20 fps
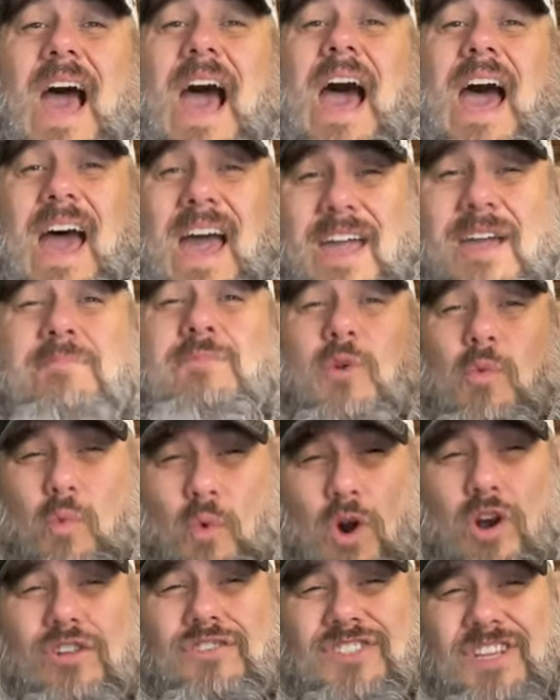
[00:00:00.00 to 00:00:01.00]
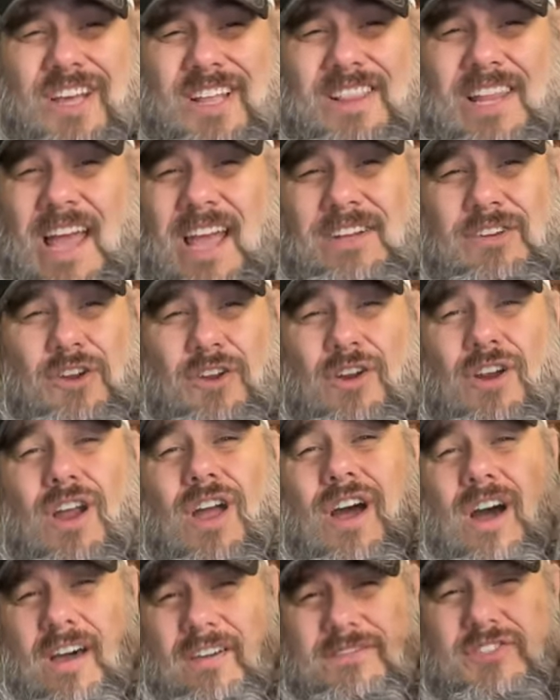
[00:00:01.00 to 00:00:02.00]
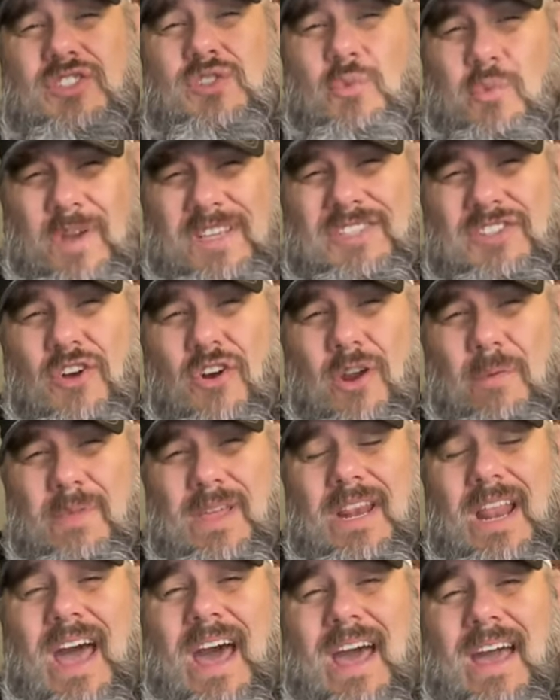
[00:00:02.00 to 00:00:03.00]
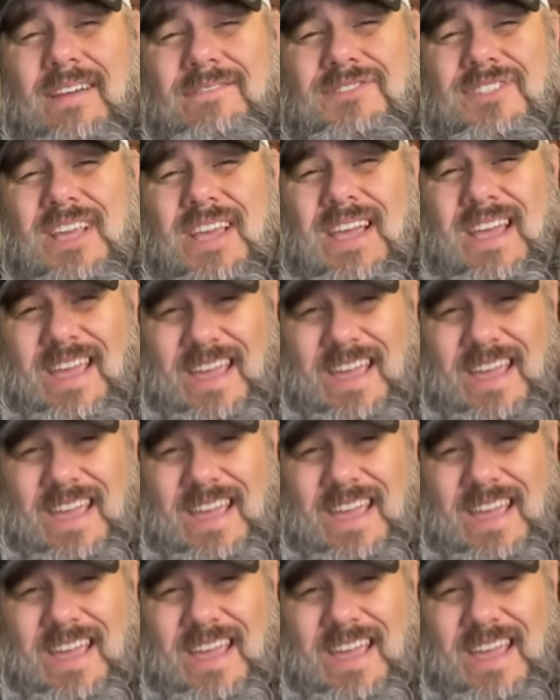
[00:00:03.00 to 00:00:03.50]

I am the worst collector of Swiss Army knives